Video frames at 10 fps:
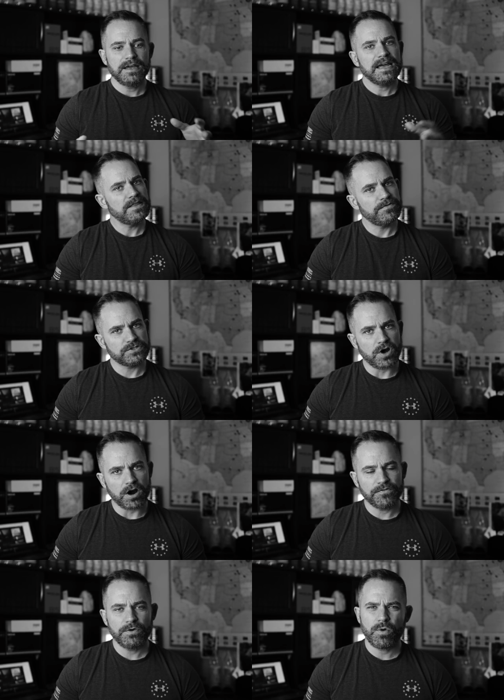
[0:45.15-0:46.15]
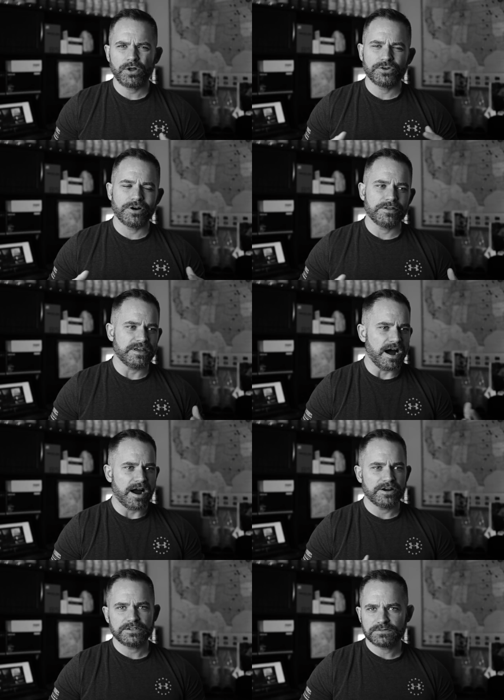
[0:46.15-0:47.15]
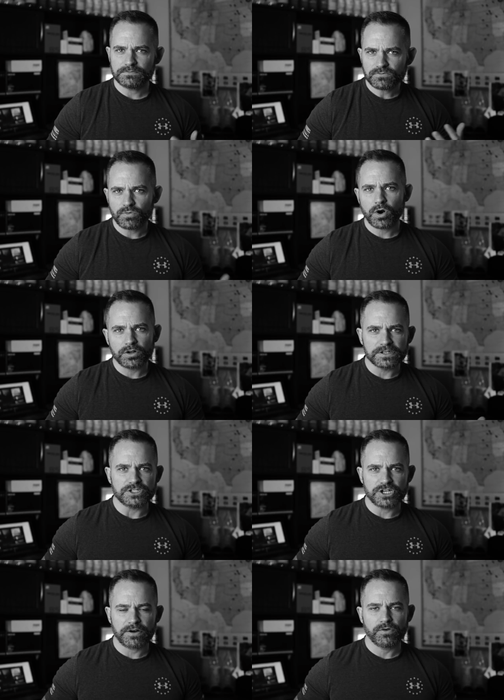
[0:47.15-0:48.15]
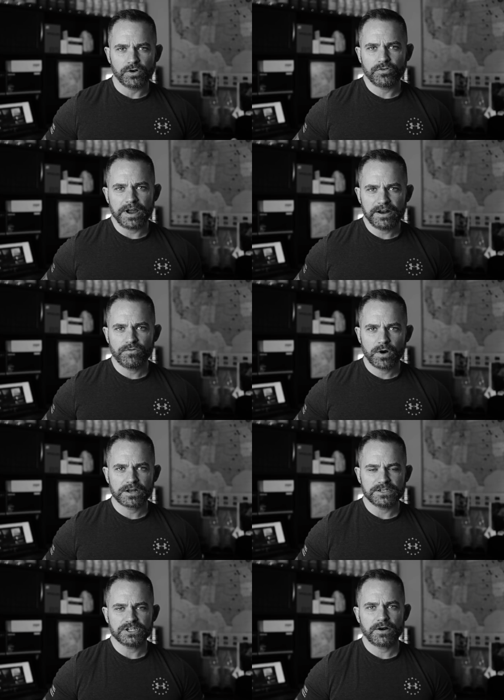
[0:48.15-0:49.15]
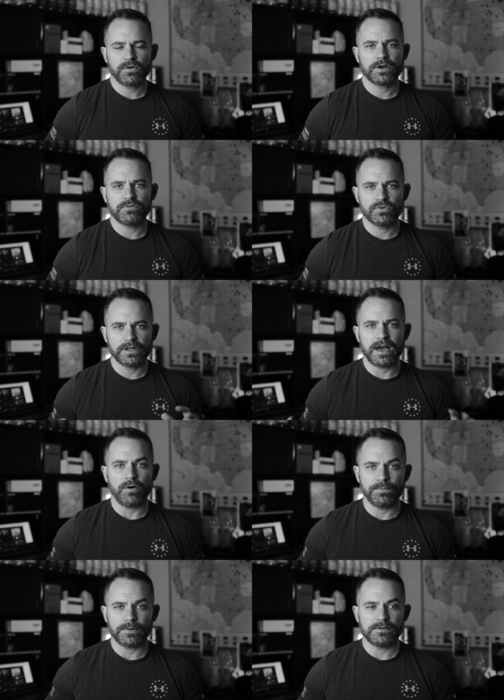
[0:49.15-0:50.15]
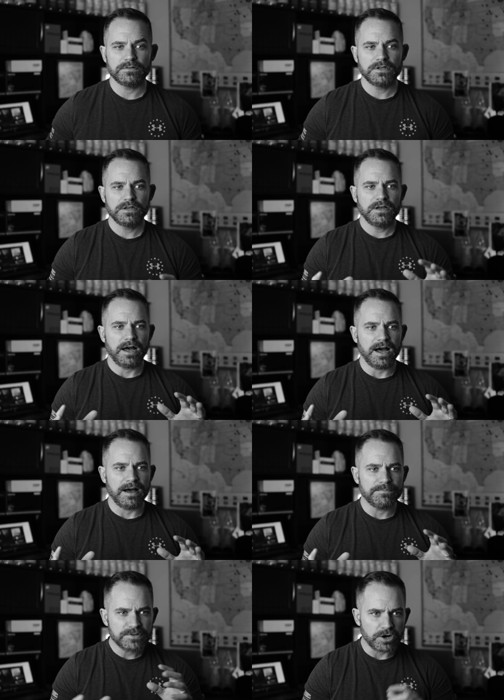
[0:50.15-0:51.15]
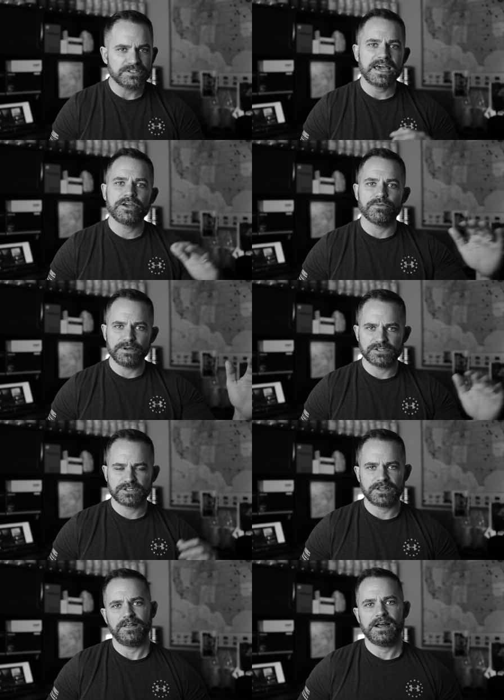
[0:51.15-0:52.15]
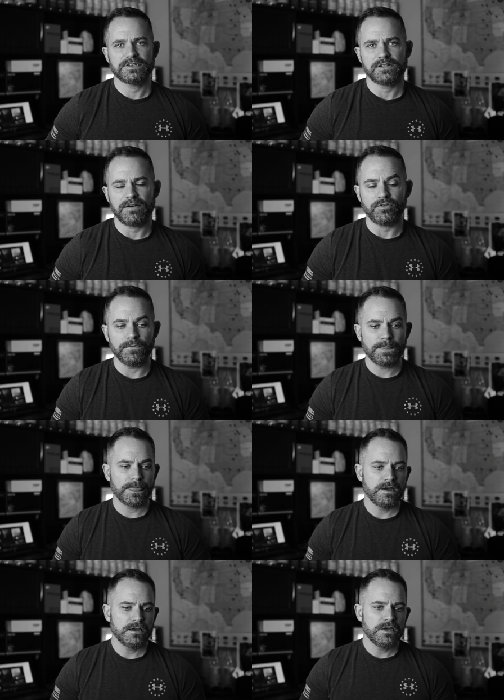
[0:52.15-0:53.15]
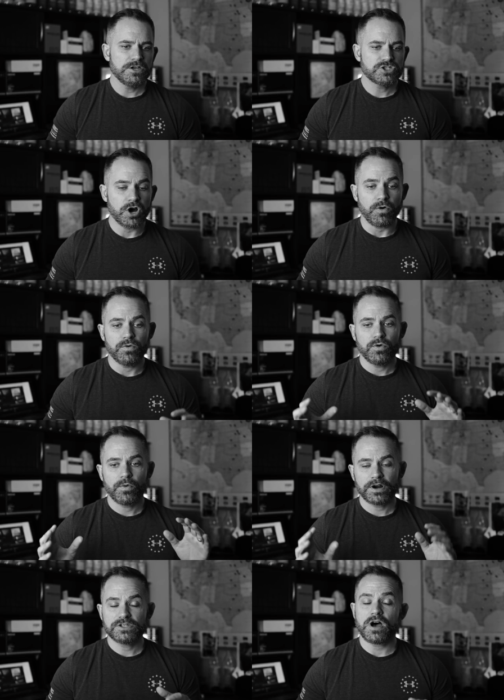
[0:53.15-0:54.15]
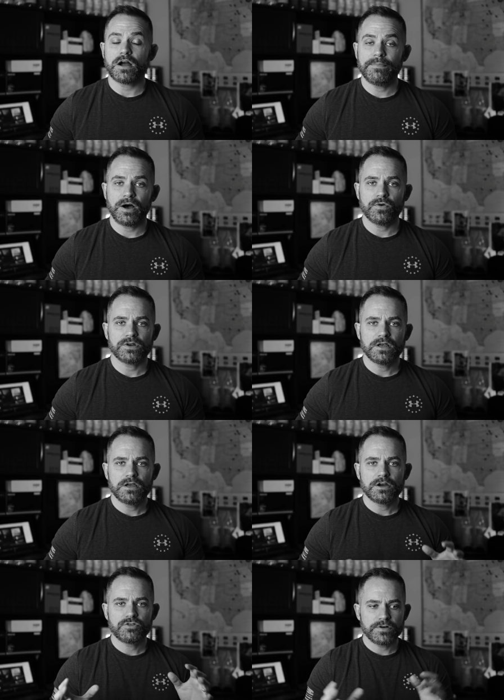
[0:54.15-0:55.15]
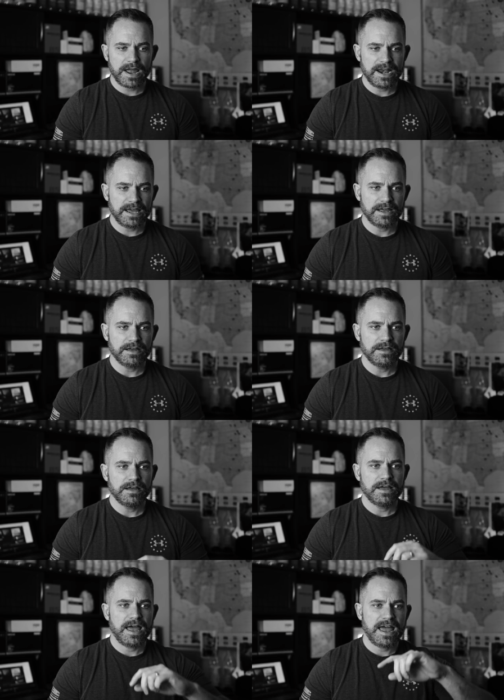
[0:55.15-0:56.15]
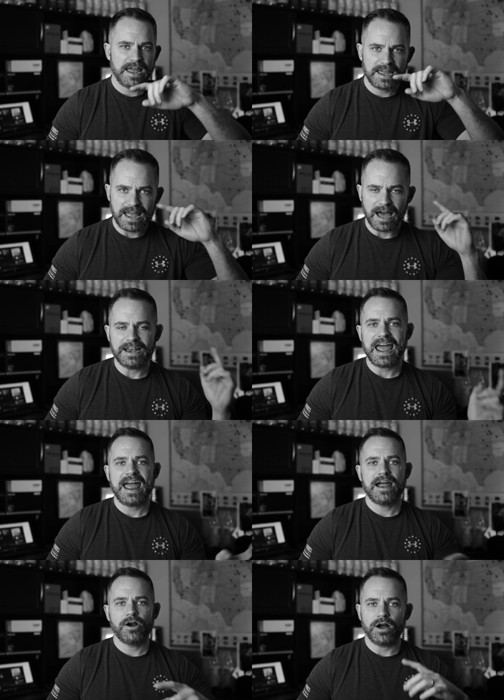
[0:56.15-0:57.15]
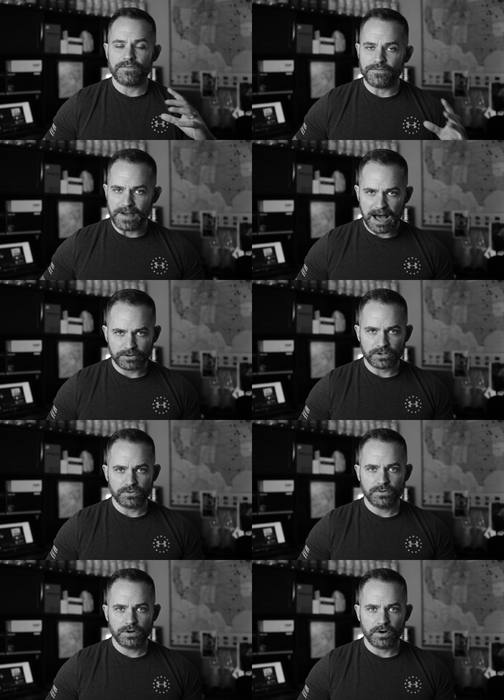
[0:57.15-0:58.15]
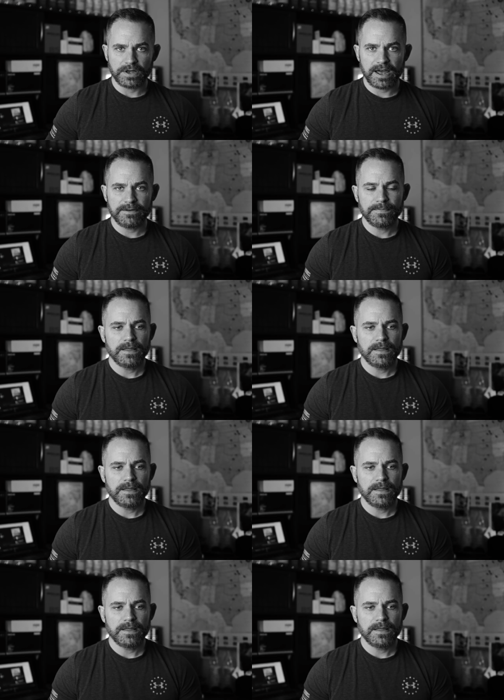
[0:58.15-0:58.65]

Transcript: in the photography world or the art world in general, creative work in general, can really help you know, take your business to the next level. So we're going to talk about creating an air of value, okay,